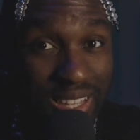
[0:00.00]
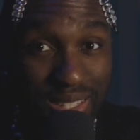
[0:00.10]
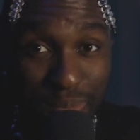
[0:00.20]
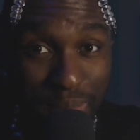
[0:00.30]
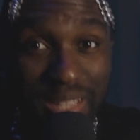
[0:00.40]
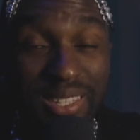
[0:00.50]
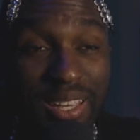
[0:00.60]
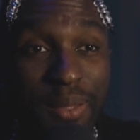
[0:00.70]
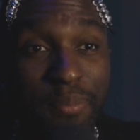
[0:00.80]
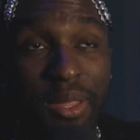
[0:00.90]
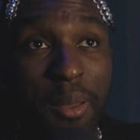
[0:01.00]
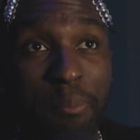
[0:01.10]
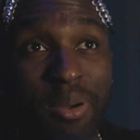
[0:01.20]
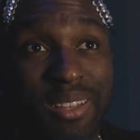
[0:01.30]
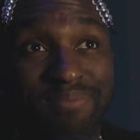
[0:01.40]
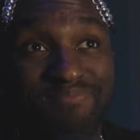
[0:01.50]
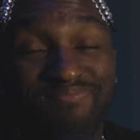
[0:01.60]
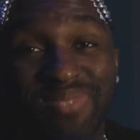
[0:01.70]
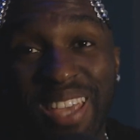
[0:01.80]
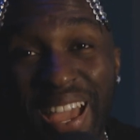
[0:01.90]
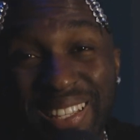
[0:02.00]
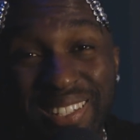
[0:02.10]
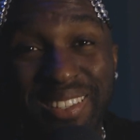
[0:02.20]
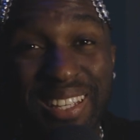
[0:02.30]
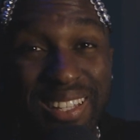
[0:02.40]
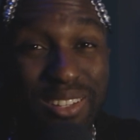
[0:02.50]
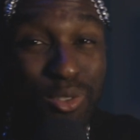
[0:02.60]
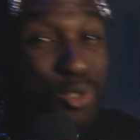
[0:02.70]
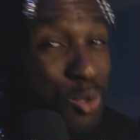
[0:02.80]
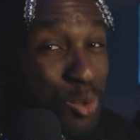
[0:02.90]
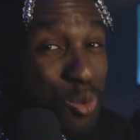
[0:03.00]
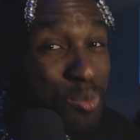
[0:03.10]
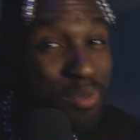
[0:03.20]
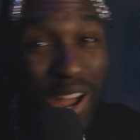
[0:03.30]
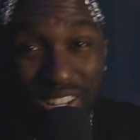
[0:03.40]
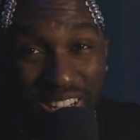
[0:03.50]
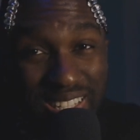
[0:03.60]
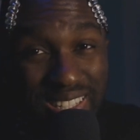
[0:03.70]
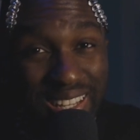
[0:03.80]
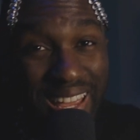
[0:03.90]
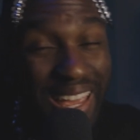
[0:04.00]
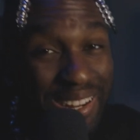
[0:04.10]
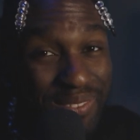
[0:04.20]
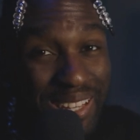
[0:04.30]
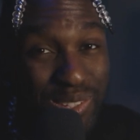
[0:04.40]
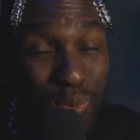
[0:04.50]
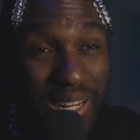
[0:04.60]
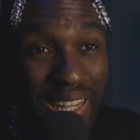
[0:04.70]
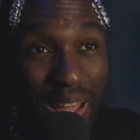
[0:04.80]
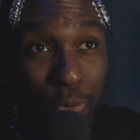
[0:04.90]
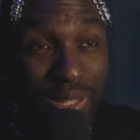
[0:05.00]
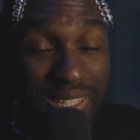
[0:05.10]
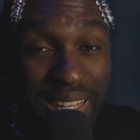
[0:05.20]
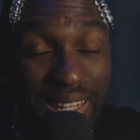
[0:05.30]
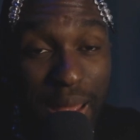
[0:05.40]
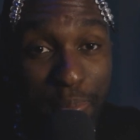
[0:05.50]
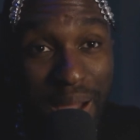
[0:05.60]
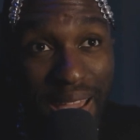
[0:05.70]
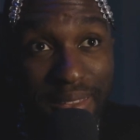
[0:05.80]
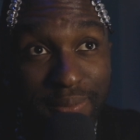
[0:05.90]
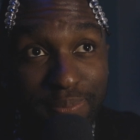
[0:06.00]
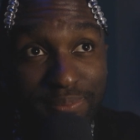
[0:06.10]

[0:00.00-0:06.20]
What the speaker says: It's amazing, but yeah, I still think that there's two projects ahead of this one, and I would say that my